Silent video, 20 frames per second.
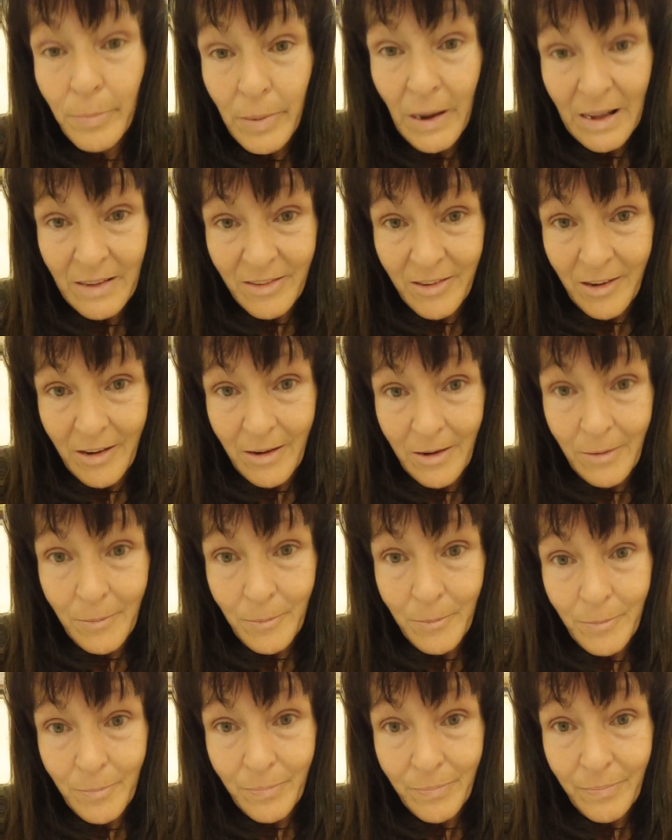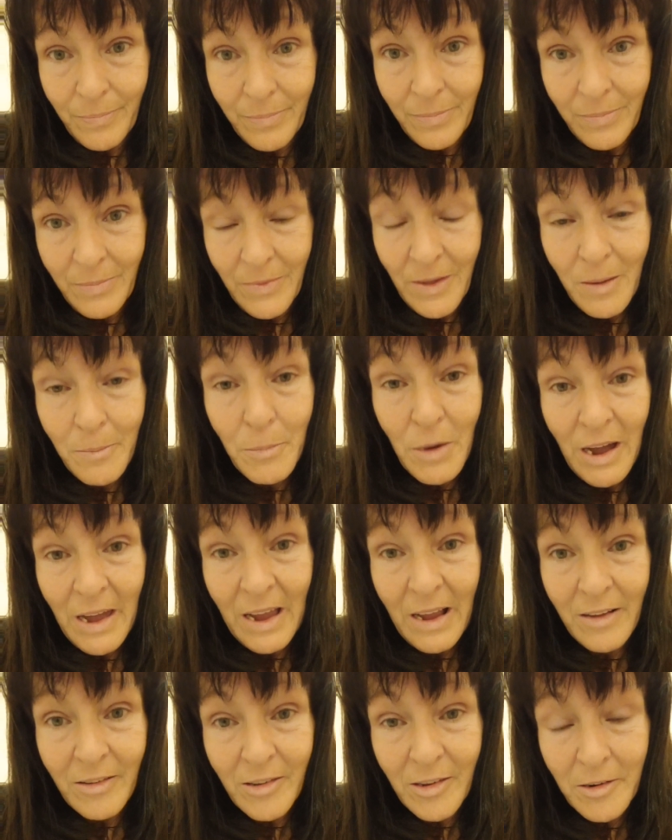buzzing in my
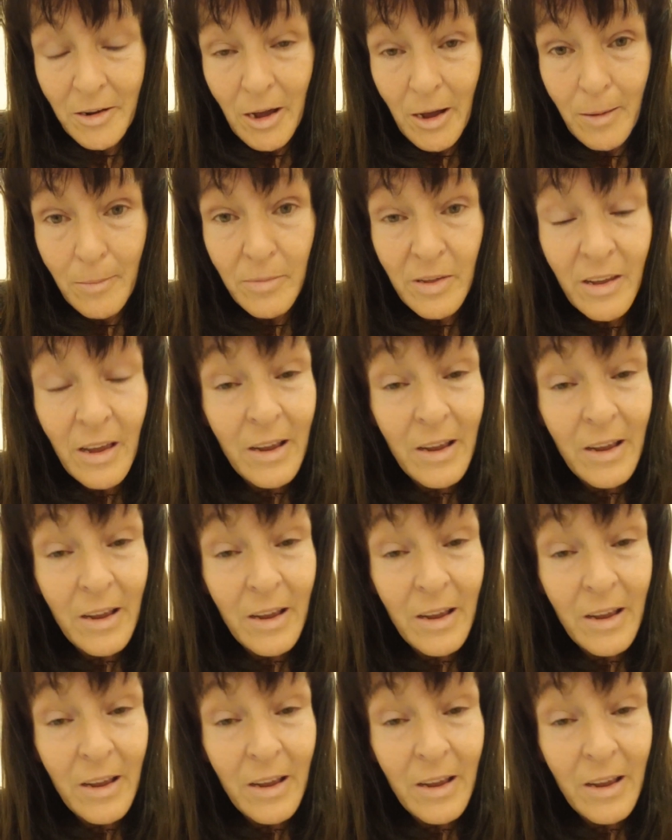hands and arms.